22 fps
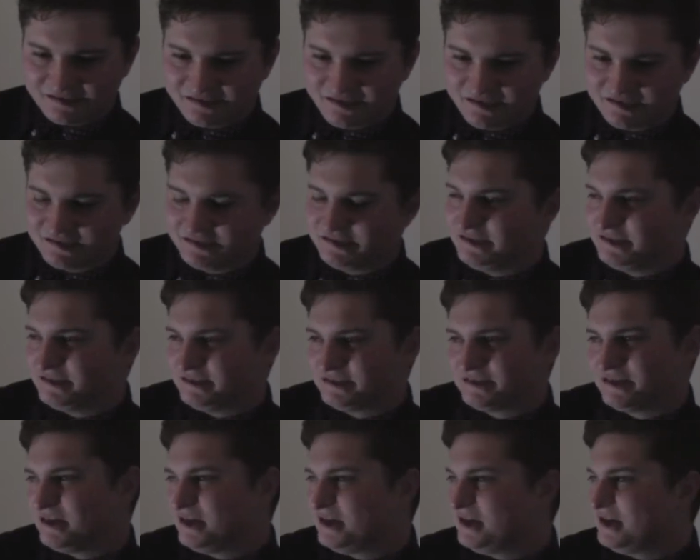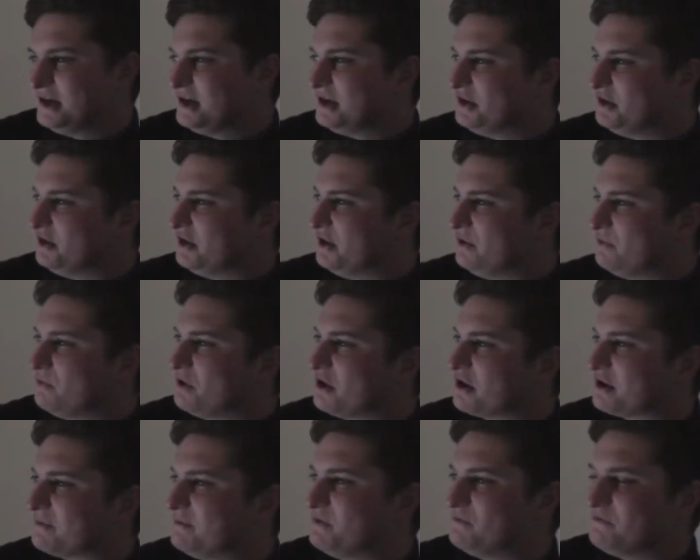such as,
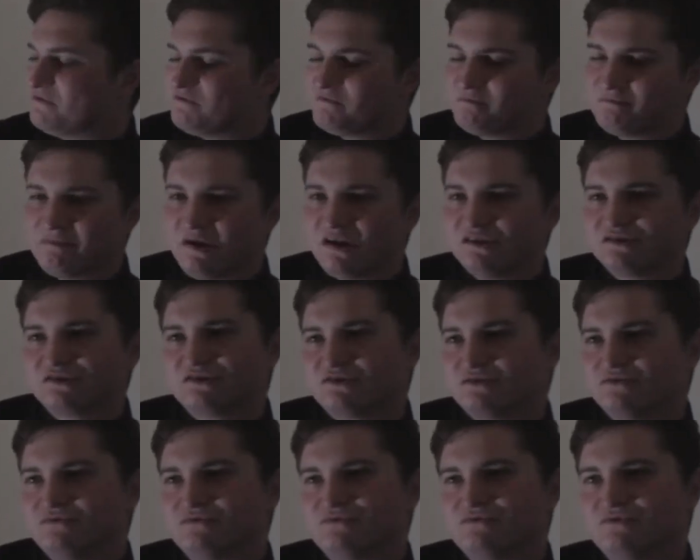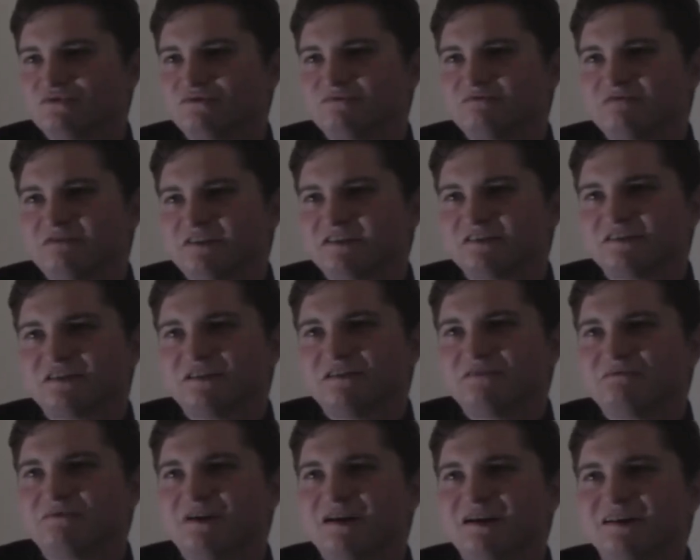workmen with buzz saws and things
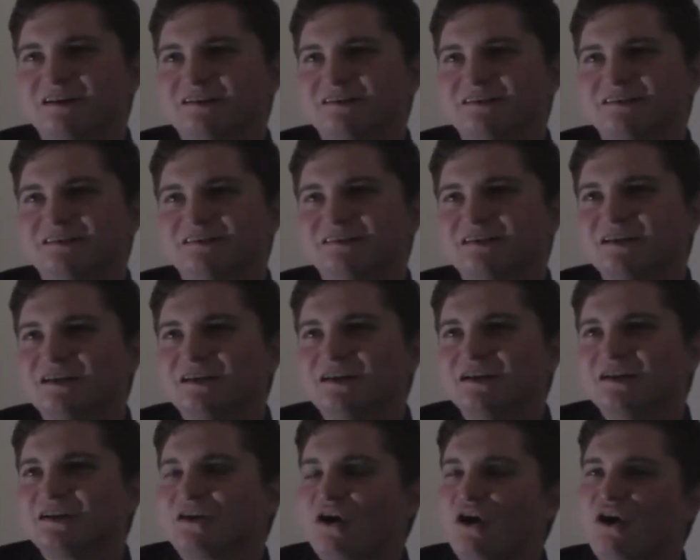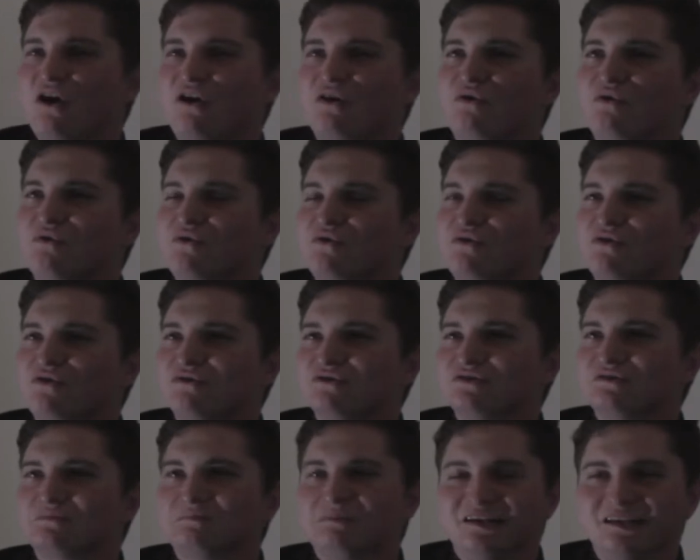going around, and car
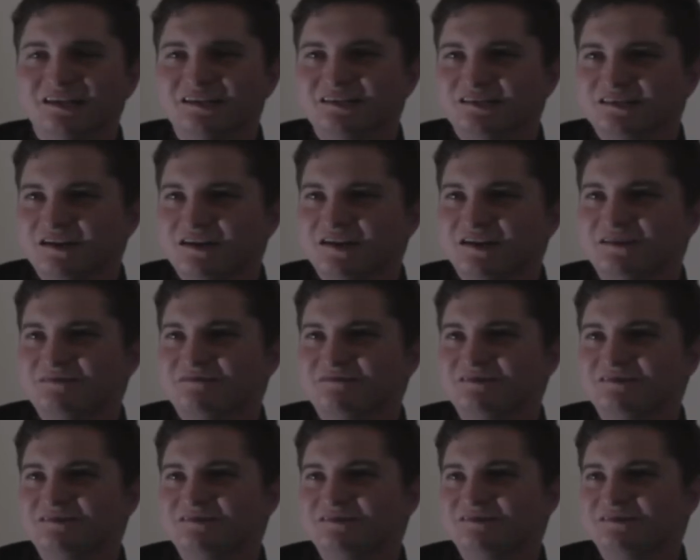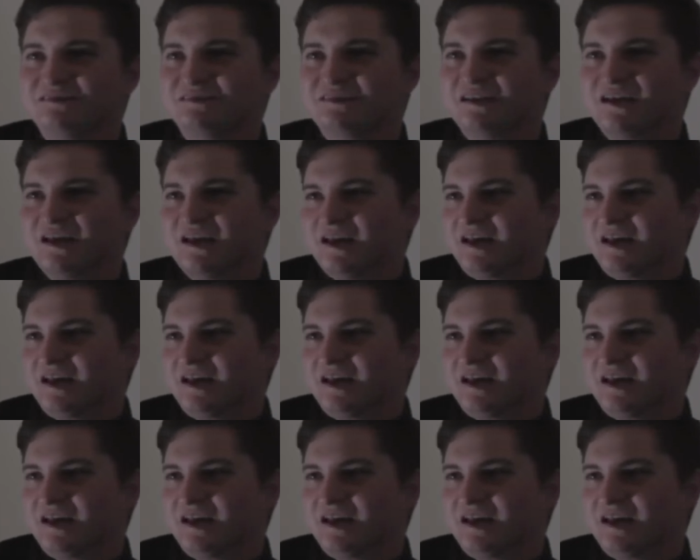horns, police sirens.